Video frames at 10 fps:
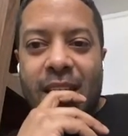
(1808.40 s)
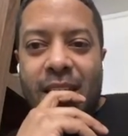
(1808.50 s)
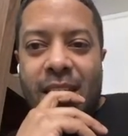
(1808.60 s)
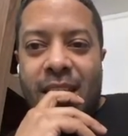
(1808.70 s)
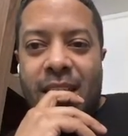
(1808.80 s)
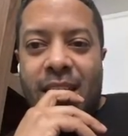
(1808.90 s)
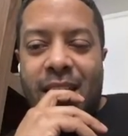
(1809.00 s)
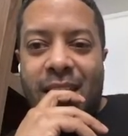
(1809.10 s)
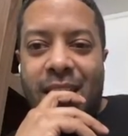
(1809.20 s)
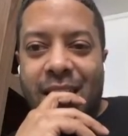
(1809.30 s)

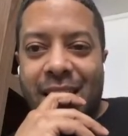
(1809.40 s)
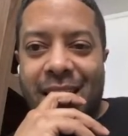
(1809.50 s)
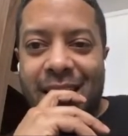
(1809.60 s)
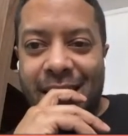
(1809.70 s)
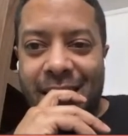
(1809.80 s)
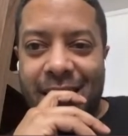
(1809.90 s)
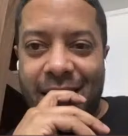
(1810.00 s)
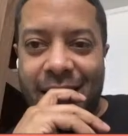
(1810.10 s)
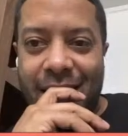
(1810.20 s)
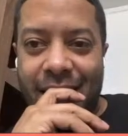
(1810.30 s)

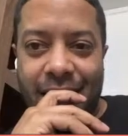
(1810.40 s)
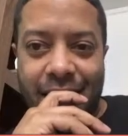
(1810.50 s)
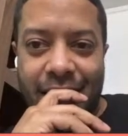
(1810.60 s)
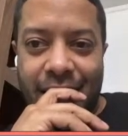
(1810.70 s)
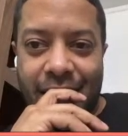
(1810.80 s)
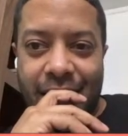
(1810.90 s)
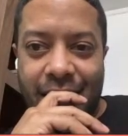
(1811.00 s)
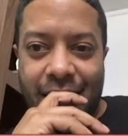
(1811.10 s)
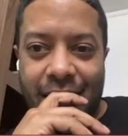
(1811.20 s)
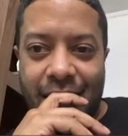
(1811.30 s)

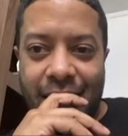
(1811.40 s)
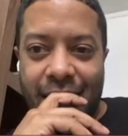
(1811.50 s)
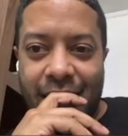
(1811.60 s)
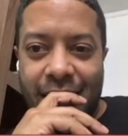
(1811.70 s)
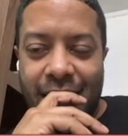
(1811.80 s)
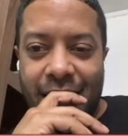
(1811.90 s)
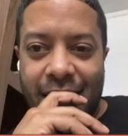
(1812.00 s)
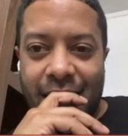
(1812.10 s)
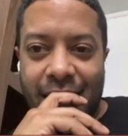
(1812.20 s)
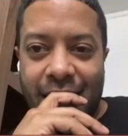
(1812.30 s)

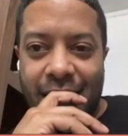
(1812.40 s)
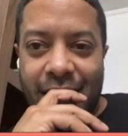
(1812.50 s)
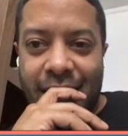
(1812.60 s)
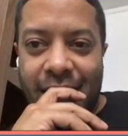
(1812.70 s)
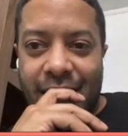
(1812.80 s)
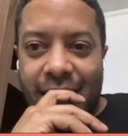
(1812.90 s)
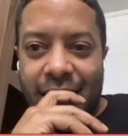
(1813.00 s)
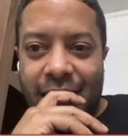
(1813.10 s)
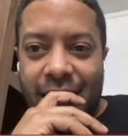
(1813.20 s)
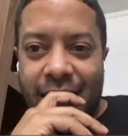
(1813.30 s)

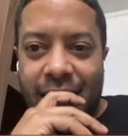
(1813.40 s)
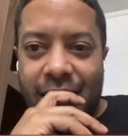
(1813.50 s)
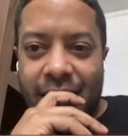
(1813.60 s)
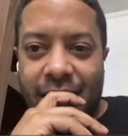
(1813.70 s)
No words are spoken by the person on screen.